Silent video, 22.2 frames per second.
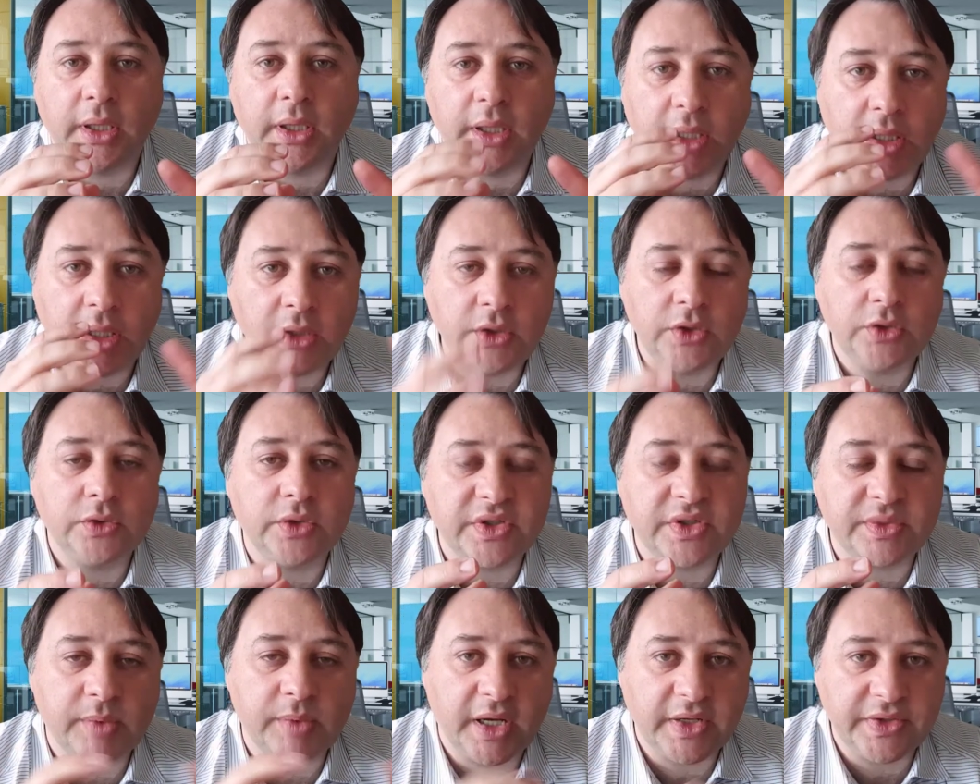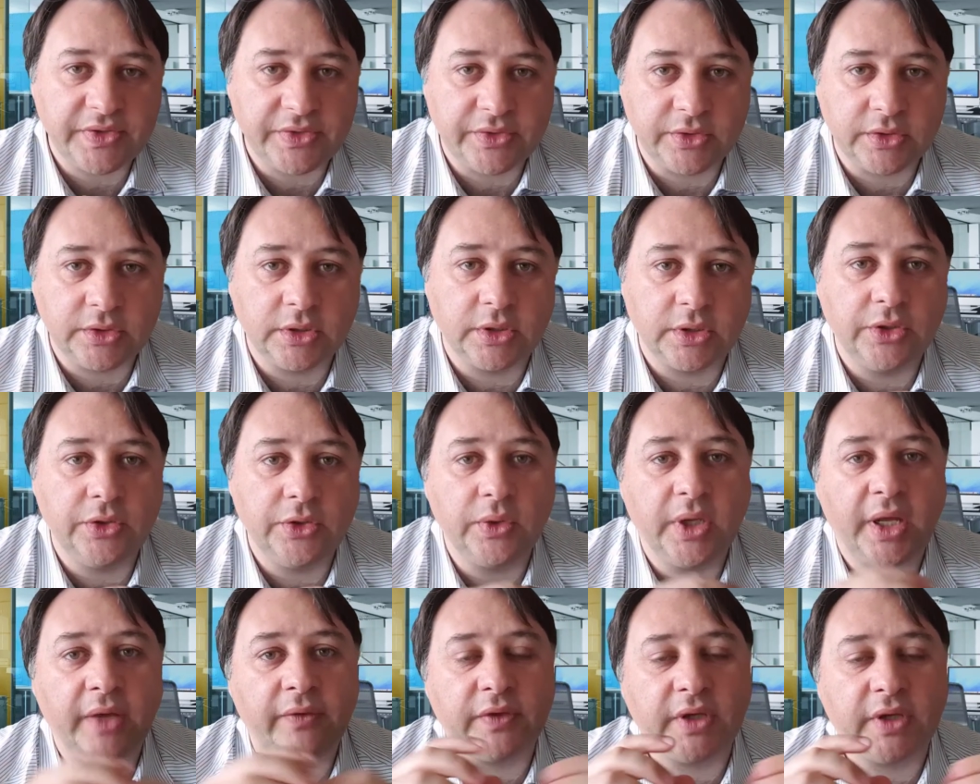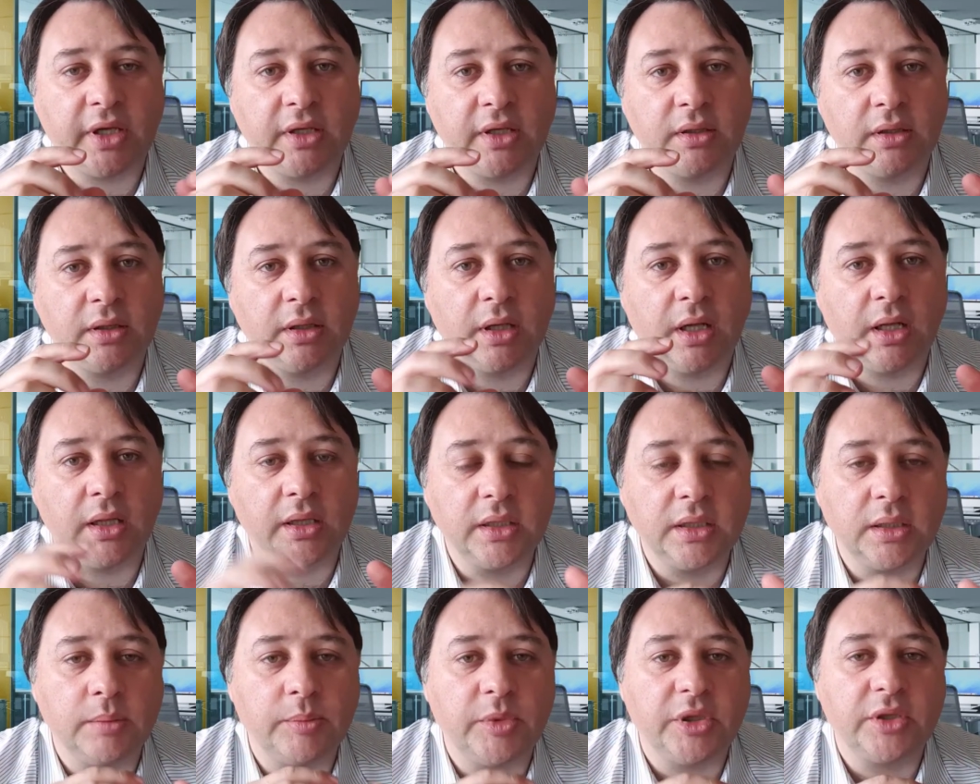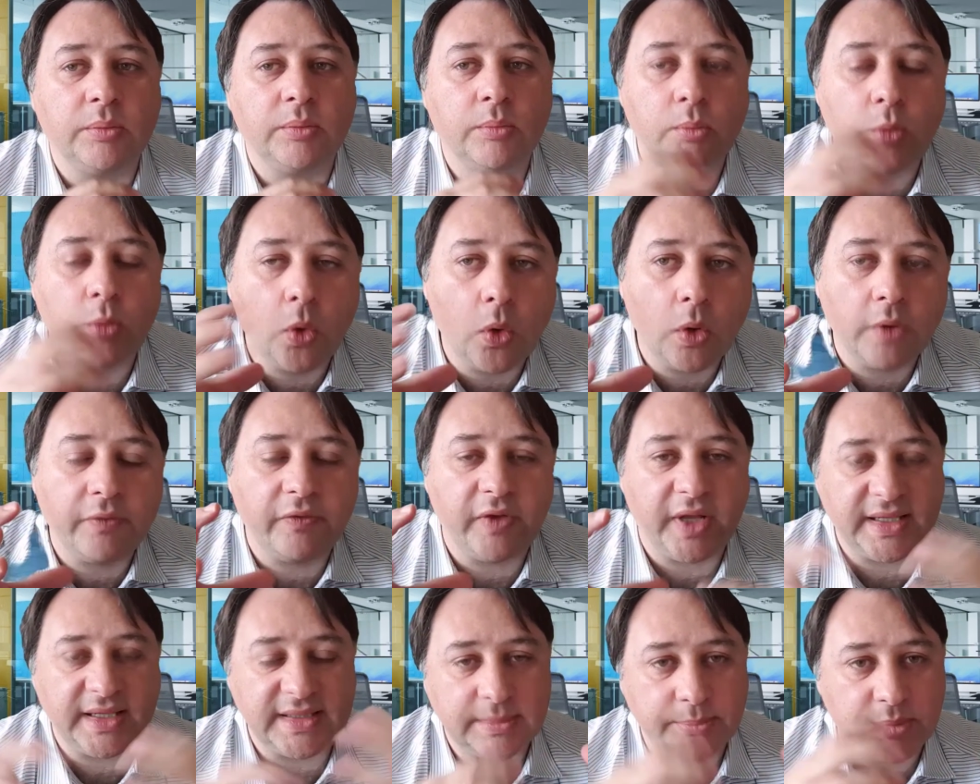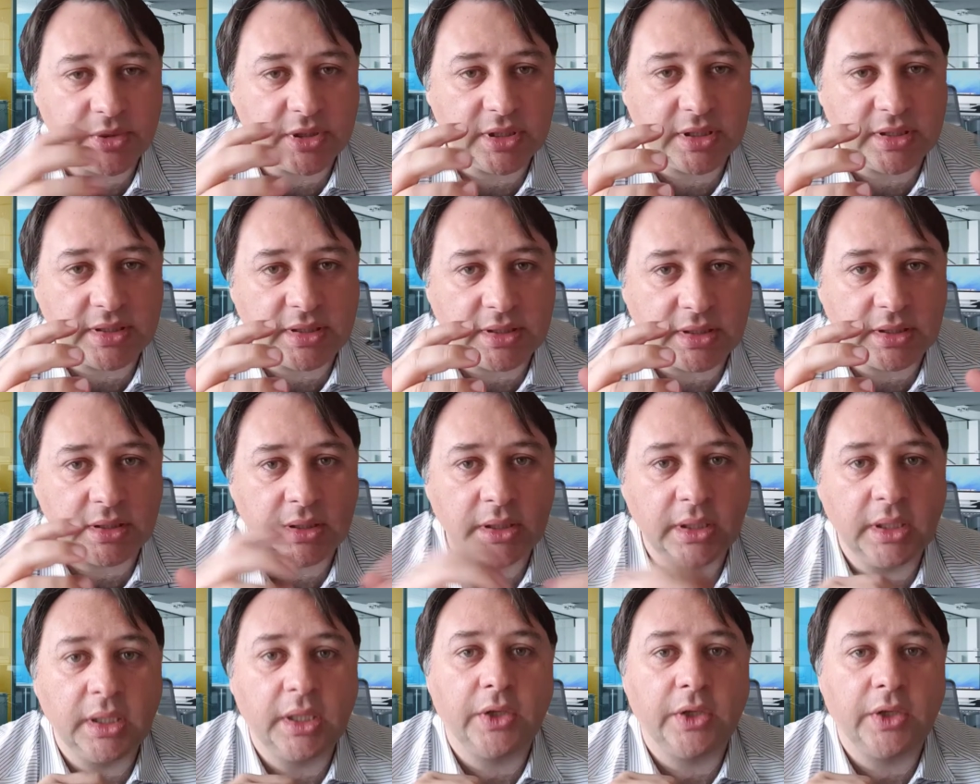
In US Master, you have then a little bit more flexibility.